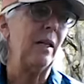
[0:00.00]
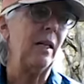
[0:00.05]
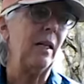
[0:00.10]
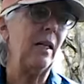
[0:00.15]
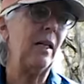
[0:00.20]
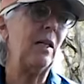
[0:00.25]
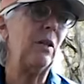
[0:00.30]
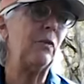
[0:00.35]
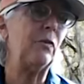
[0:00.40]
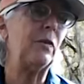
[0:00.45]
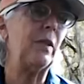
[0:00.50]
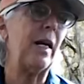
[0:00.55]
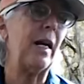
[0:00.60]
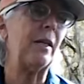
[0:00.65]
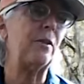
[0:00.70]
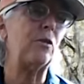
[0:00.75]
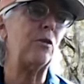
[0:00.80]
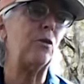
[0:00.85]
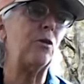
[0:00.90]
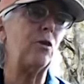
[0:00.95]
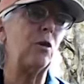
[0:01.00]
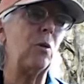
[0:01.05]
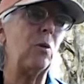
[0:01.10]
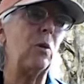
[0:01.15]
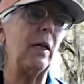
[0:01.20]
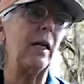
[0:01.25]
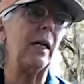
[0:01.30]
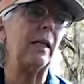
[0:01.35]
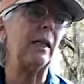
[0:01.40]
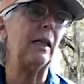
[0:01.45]
In a flash, Joel
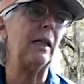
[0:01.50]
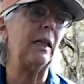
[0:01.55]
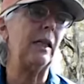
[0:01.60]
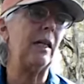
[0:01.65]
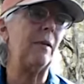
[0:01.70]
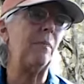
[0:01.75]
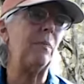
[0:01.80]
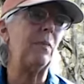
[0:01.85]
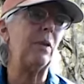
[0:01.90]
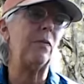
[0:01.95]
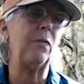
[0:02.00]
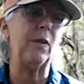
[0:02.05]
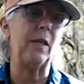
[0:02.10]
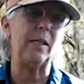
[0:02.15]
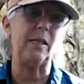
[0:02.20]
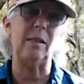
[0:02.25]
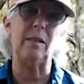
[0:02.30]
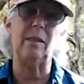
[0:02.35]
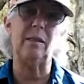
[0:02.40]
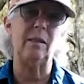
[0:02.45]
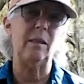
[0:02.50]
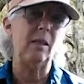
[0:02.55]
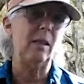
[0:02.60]
had leaped the fence.